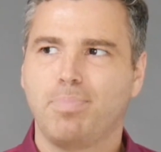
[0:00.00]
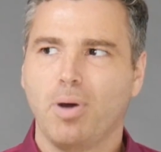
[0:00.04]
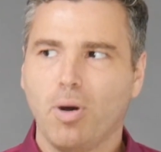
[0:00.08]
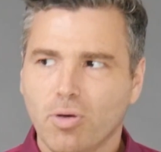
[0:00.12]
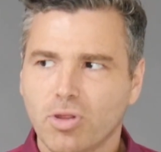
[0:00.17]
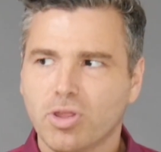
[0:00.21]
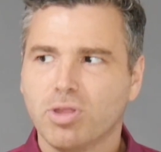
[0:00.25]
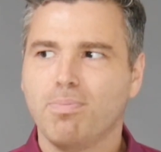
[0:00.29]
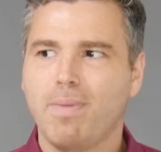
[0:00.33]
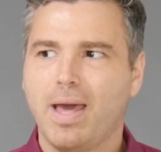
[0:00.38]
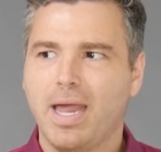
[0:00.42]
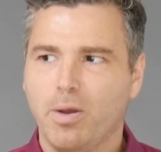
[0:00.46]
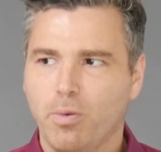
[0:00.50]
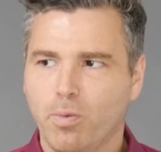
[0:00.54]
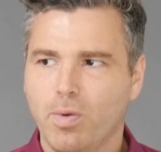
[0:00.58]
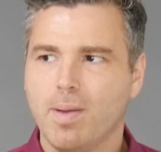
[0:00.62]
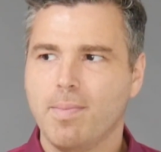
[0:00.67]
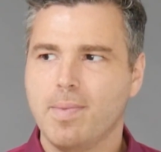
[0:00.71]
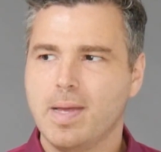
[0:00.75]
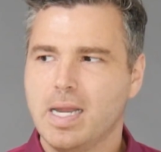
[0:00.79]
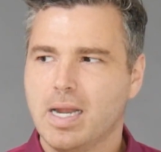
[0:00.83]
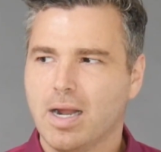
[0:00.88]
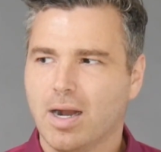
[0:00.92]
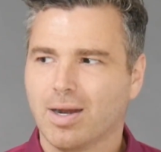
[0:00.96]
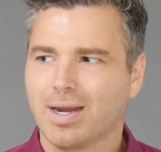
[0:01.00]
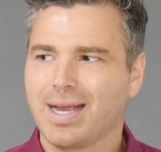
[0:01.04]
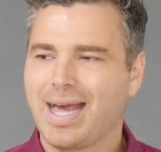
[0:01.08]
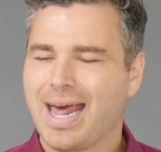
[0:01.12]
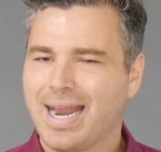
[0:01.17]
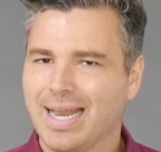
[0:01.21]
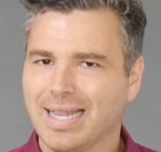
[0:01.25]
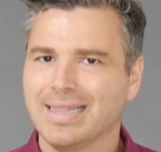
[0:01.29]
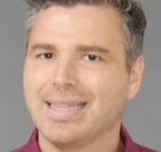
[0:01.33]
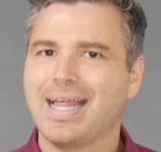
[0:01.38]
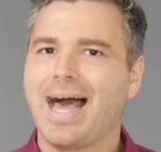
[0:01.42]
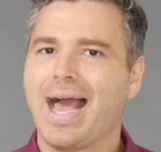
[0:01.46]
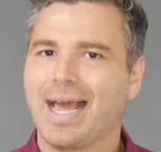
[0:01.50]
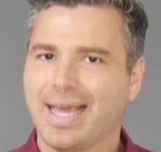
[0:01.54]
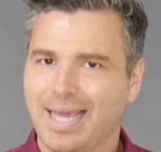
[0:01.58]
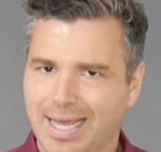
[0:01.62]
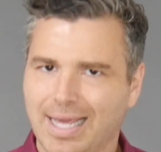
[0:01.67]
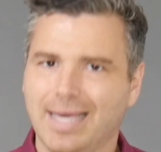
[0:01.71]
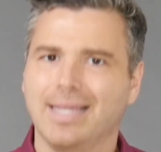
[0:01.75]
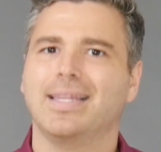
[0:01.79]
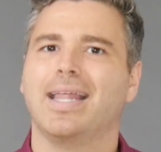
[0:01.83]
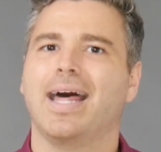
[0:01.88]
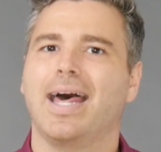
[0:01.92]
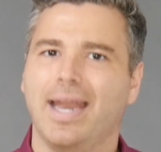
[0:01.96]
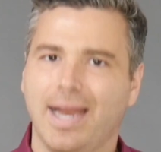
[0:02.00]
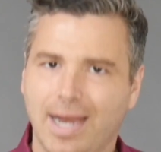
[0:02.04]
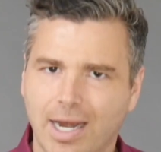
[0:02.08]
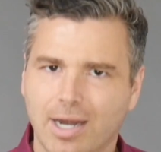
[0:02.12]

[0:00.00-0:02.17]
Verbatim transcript: both men and women are kind of lacking in that